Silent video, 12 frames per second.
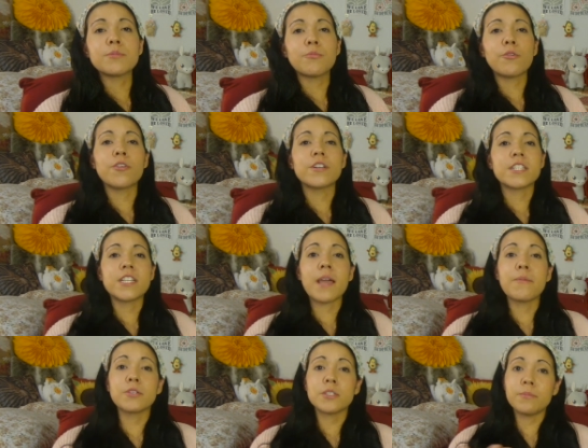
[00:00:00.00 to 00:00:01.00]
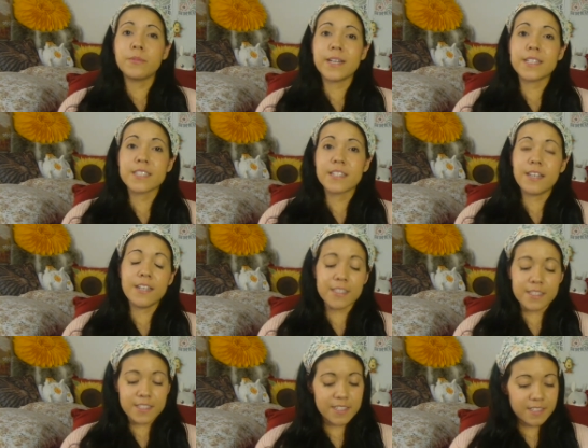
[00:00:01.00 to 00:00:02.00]
much more is He able to bless
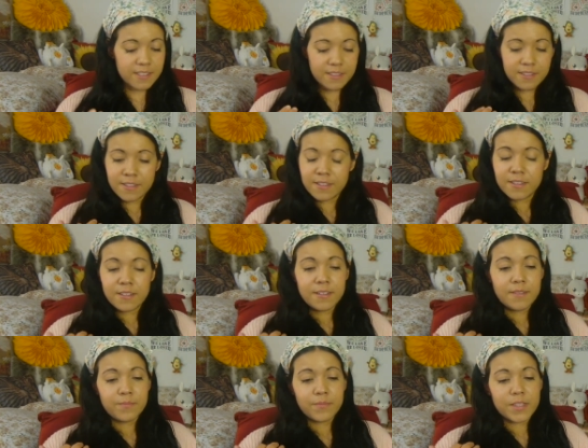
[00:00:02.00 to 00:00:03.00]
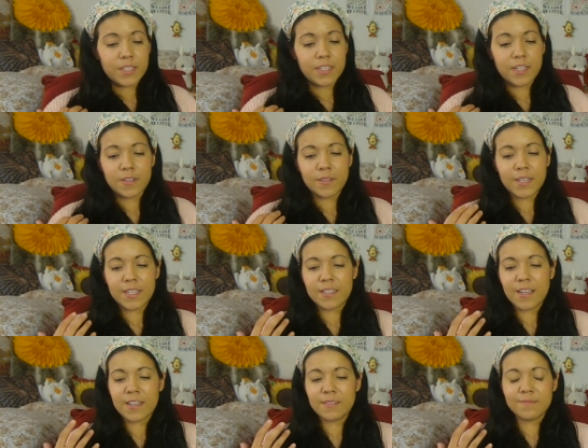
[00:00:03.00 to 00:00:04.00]
us? you know,
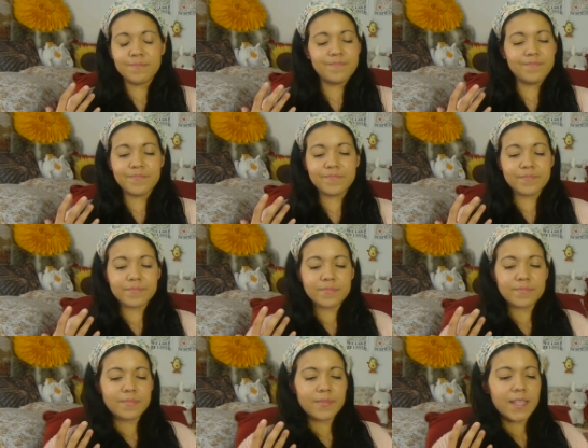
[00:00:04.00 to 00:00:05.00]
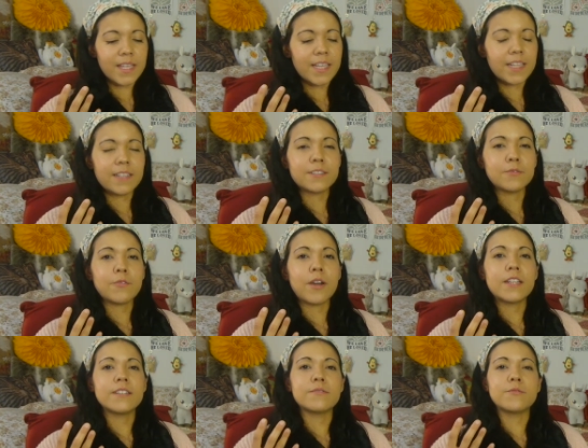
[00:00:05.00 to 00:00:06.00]
and, and, and
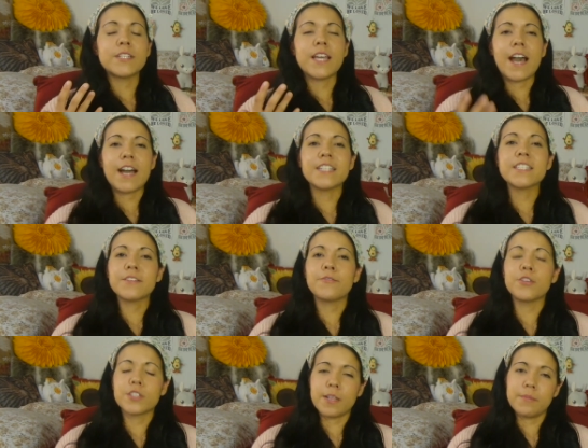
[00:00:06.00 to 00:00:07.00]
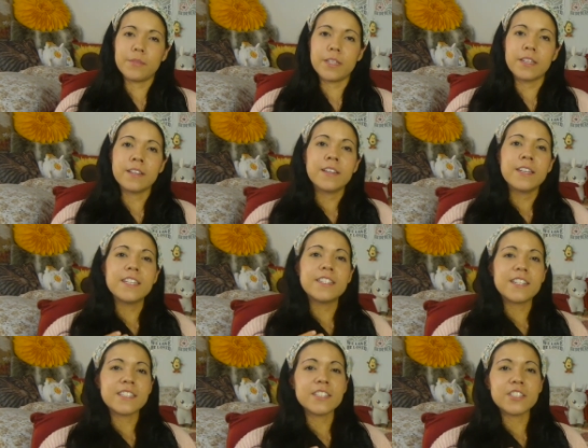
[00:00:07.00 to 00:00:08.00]
when we ask him for something,
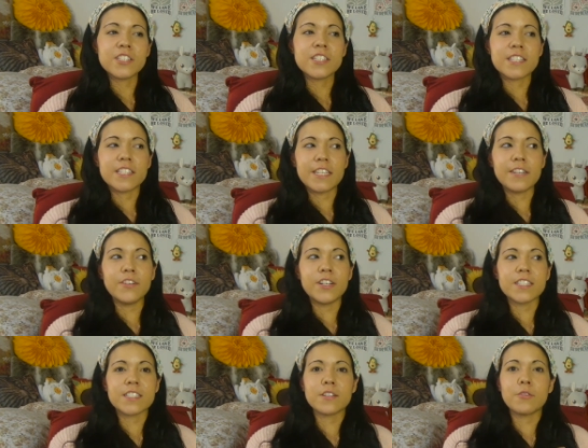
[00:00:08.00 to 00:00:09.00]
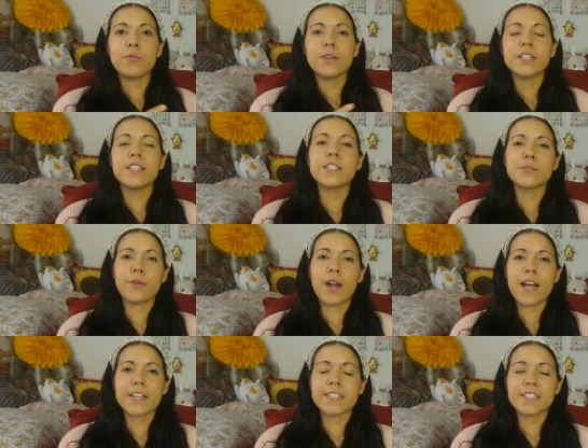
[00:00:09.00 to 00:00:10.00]
he doesn't just give us what it is
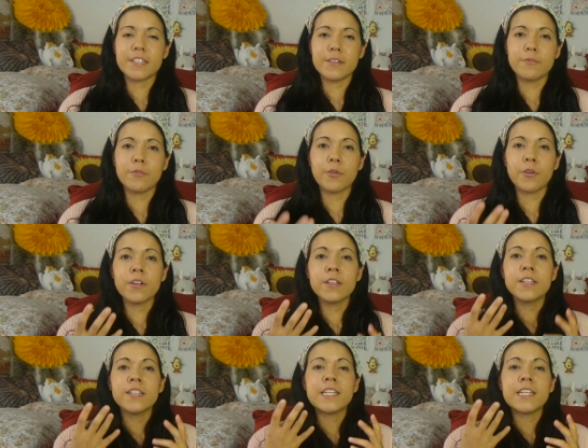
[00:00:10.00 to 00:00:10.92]
we're asking him for.